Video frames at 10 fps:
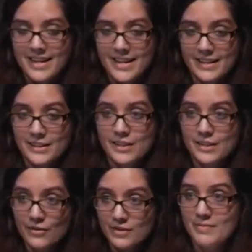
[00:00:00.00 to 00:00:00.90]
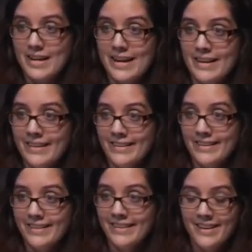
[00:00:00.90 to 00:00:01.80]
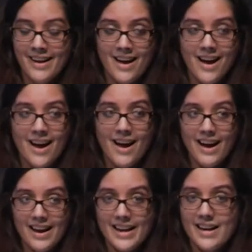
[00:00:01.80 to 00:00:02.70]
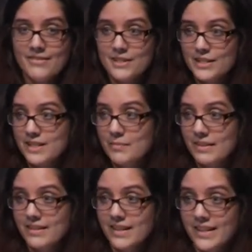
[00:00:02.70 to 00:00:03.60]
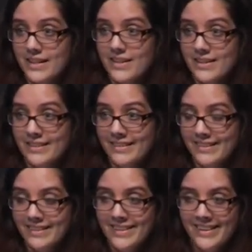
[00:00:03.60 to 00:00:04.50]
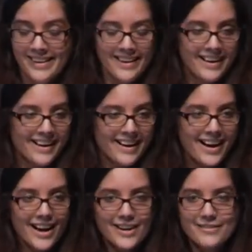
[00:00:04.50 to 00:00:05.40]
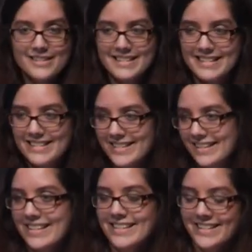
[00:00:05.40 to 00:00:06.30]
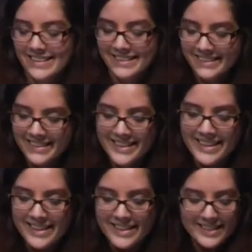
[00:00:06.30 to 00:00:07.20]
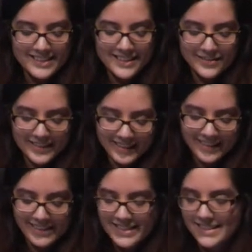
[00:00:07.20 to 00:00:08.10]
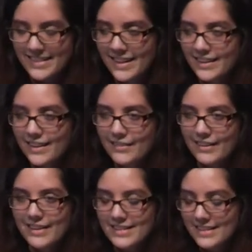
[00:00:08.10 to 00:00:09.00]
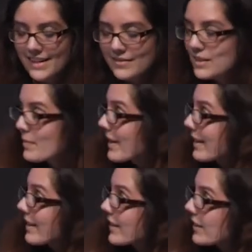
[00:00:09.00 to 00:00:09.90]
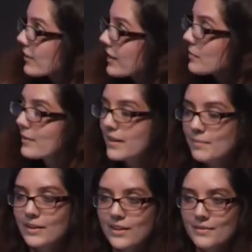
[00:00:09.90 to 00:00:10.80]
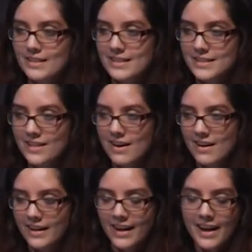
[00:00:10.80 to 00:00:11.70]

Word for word: excuse me, I have a disability here. I was indignant. This is ridiculous until I realized that I was being an incredible hypocrite with this talk,